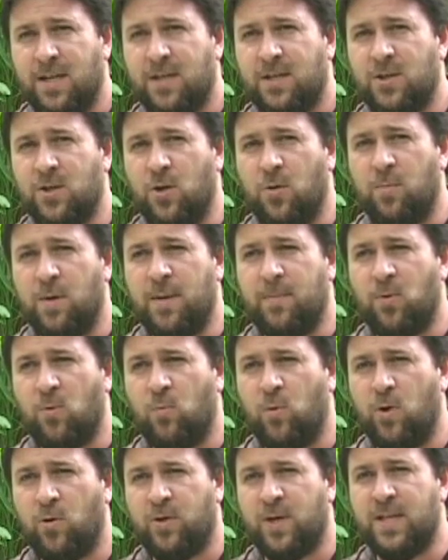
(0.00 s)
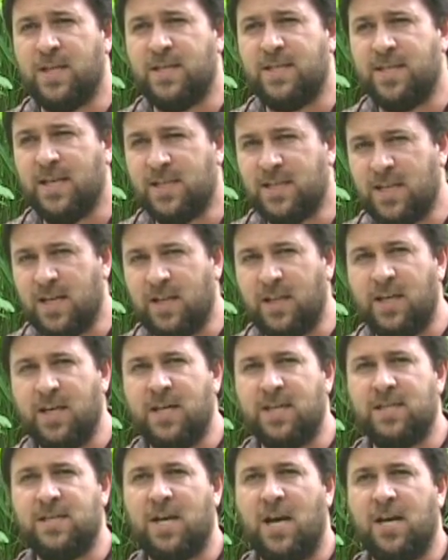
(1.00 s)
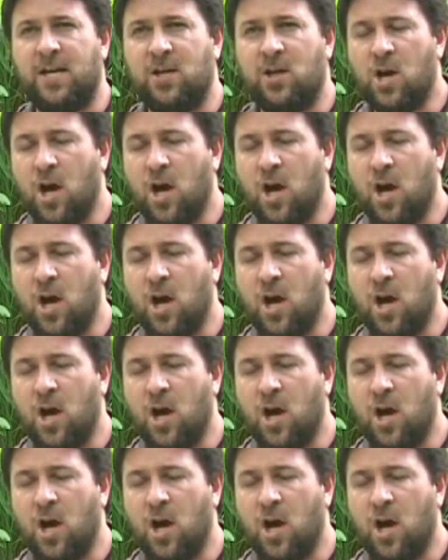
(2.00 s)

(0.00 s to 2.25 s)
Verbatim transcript: So people will consistently assign